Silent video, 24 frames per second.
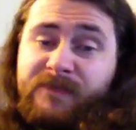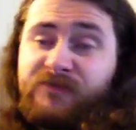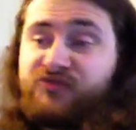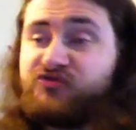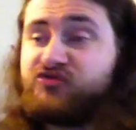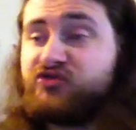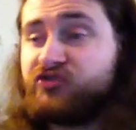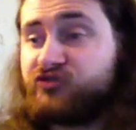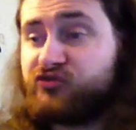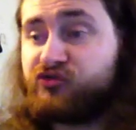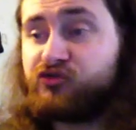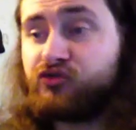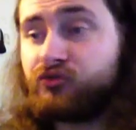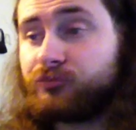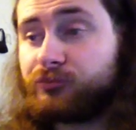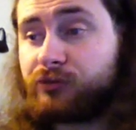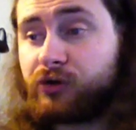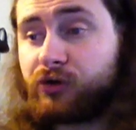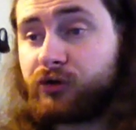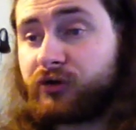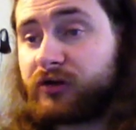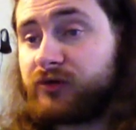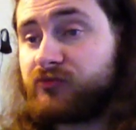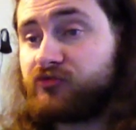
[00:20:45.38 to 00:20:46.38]
just too
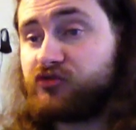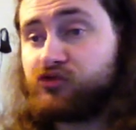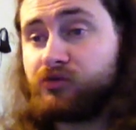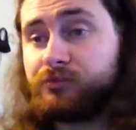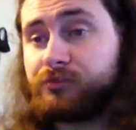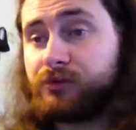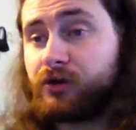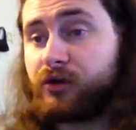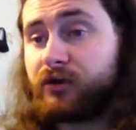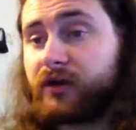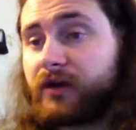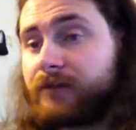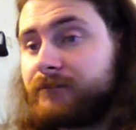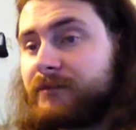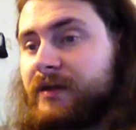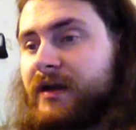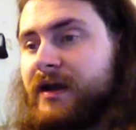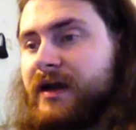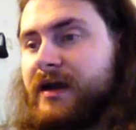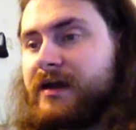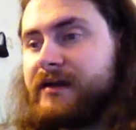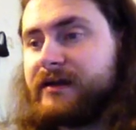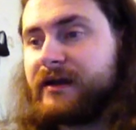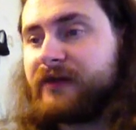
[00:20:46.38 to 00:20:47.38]
broken, too broken.
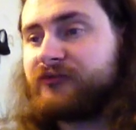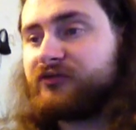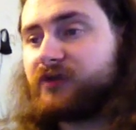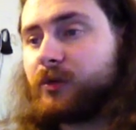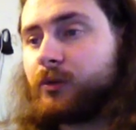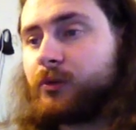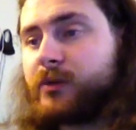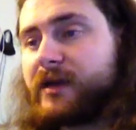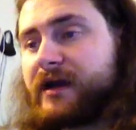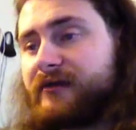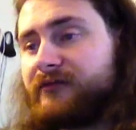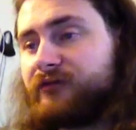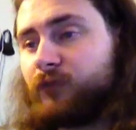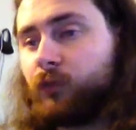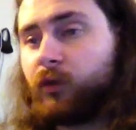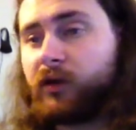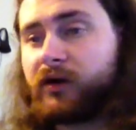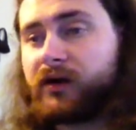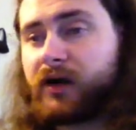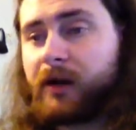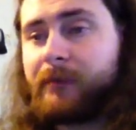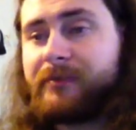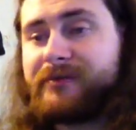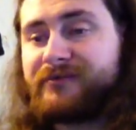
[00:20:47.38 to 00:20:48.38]
Next up, we have the
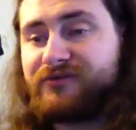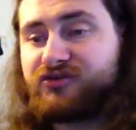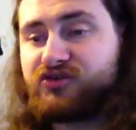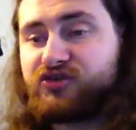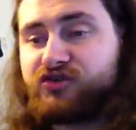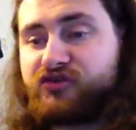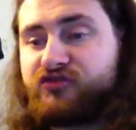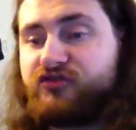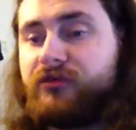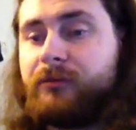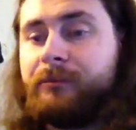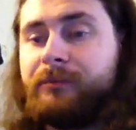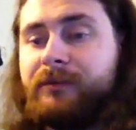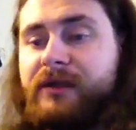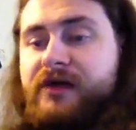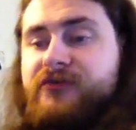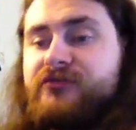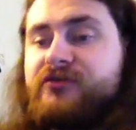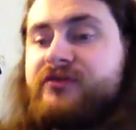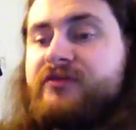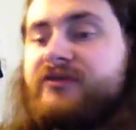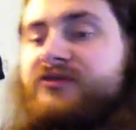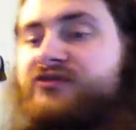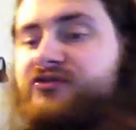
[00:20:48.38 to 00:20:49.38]
one copy of Crystal
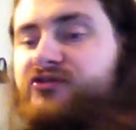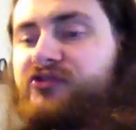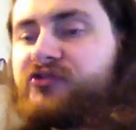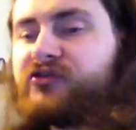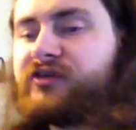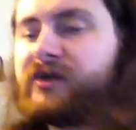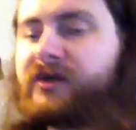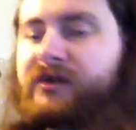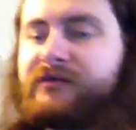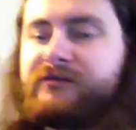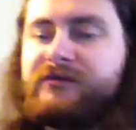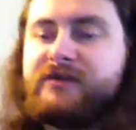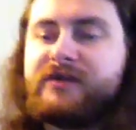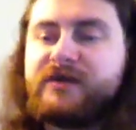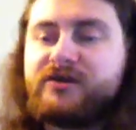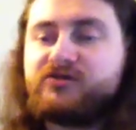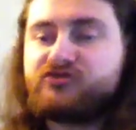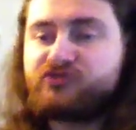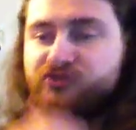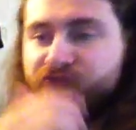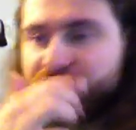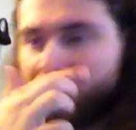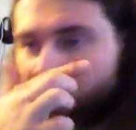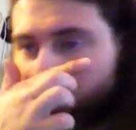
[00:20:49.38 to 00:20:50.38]
Blessing. This is kind of an
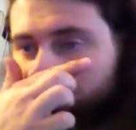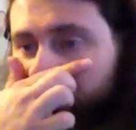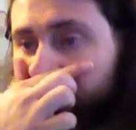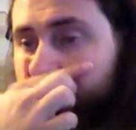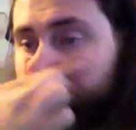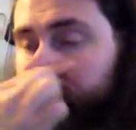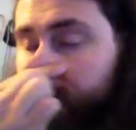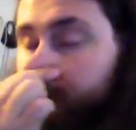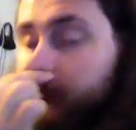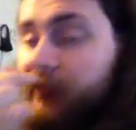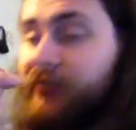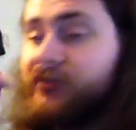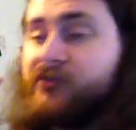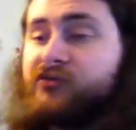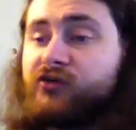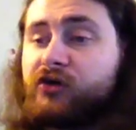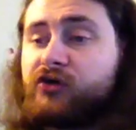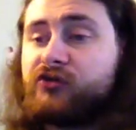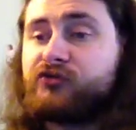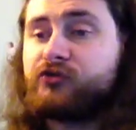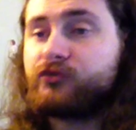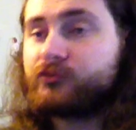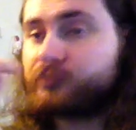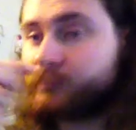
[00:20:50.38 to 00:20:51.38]
interesting one, but this
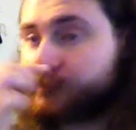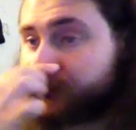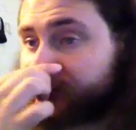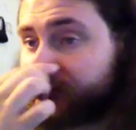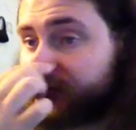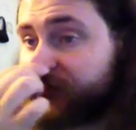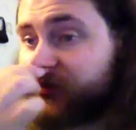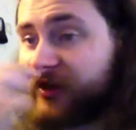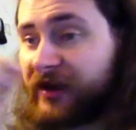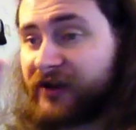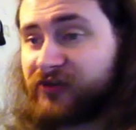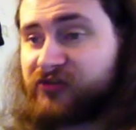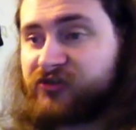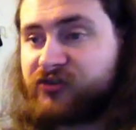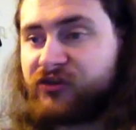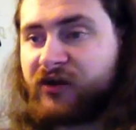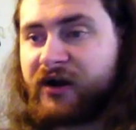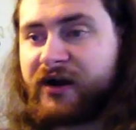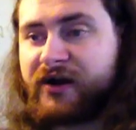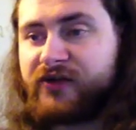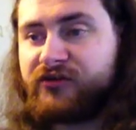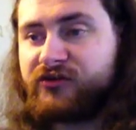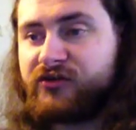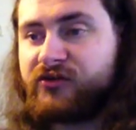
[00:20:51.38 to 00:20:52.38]
also, but this actually
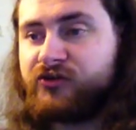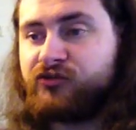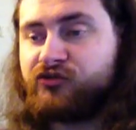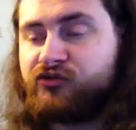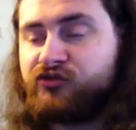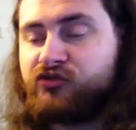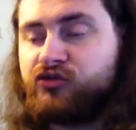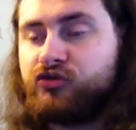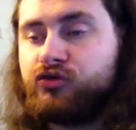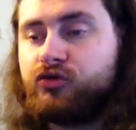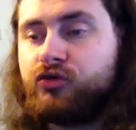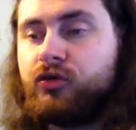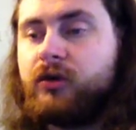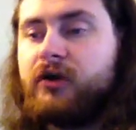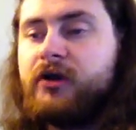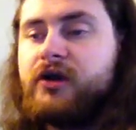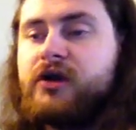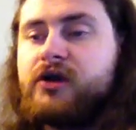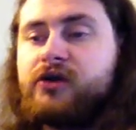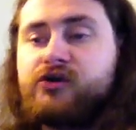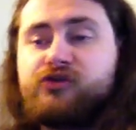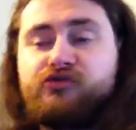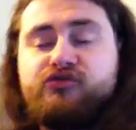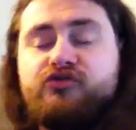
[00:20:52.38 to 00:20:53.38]
ties into
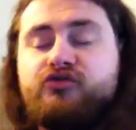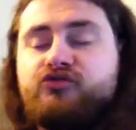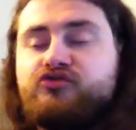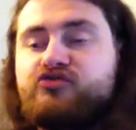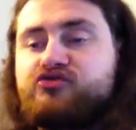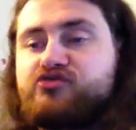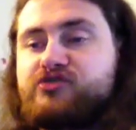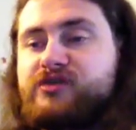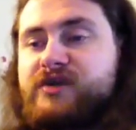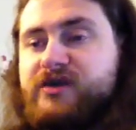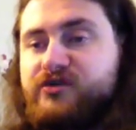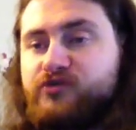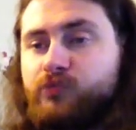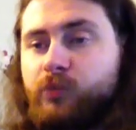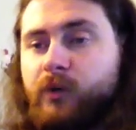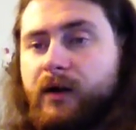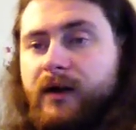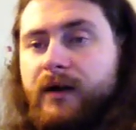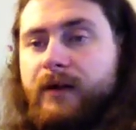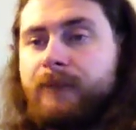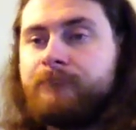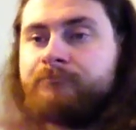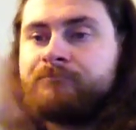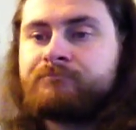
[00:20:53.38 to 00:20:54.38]
Crystal Tree as
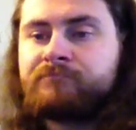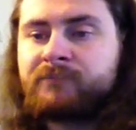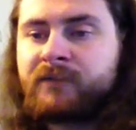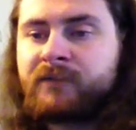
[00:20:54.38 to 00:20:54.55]
well.